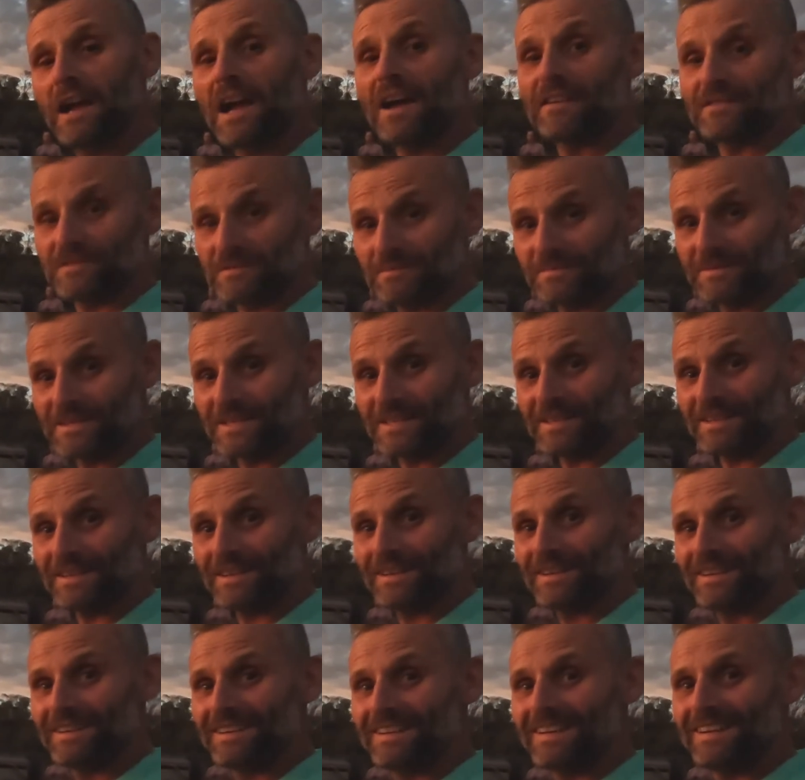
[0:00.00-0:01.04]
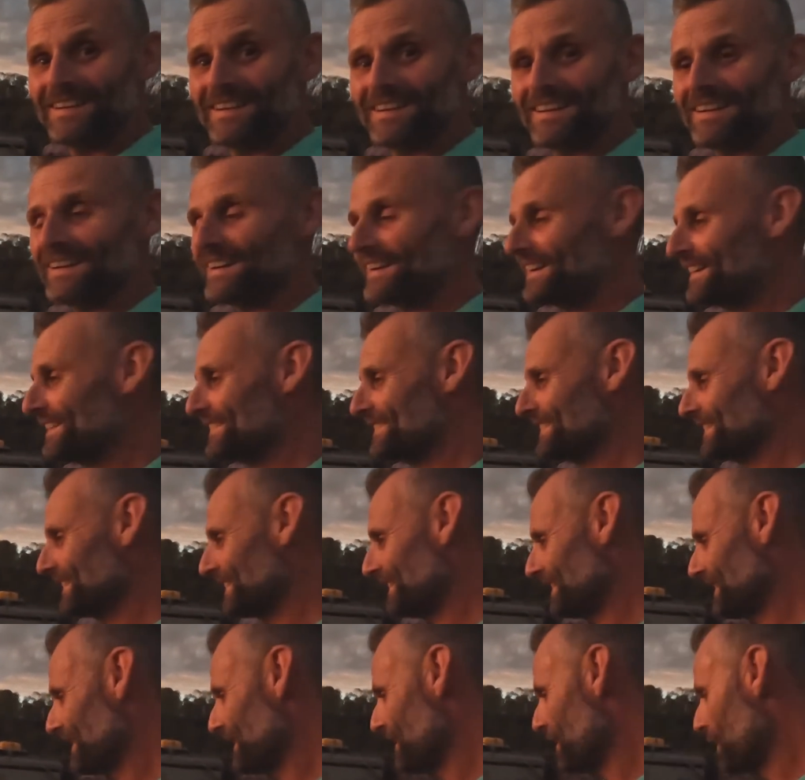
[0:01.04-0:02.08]
have some dinner, and
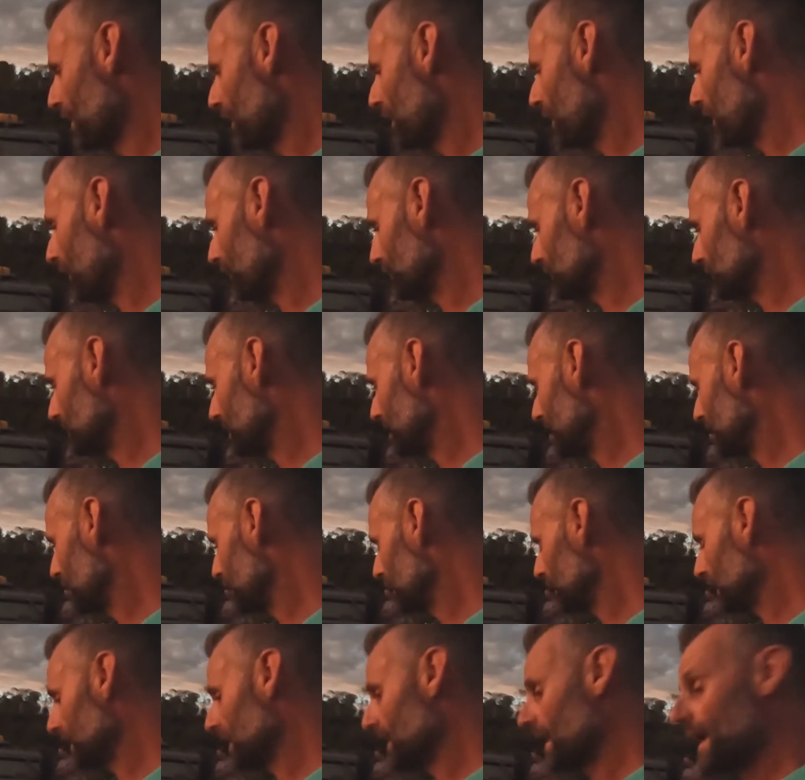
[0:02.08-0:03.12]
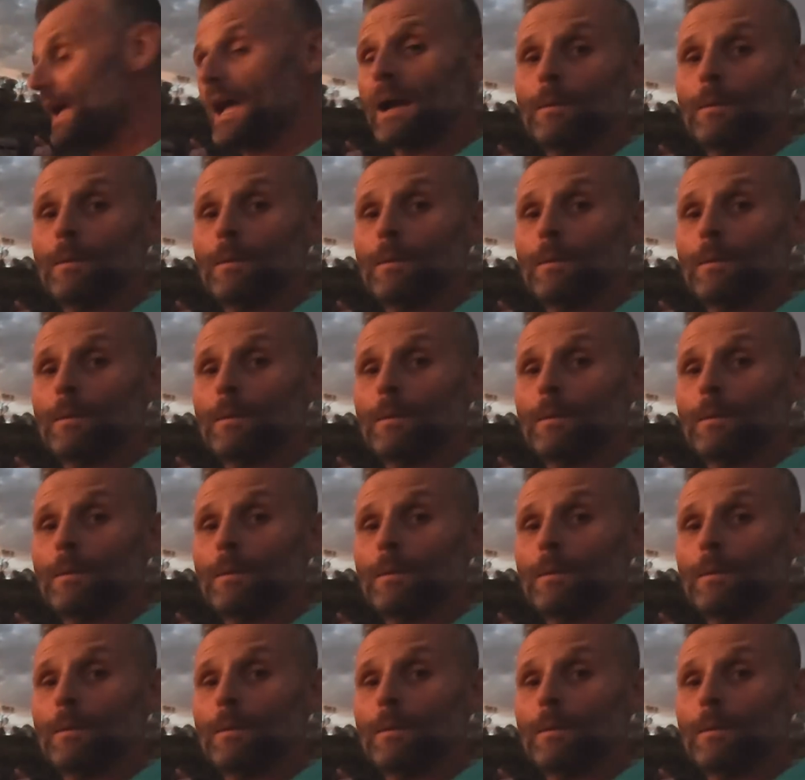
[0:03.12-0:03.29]
off to bed early.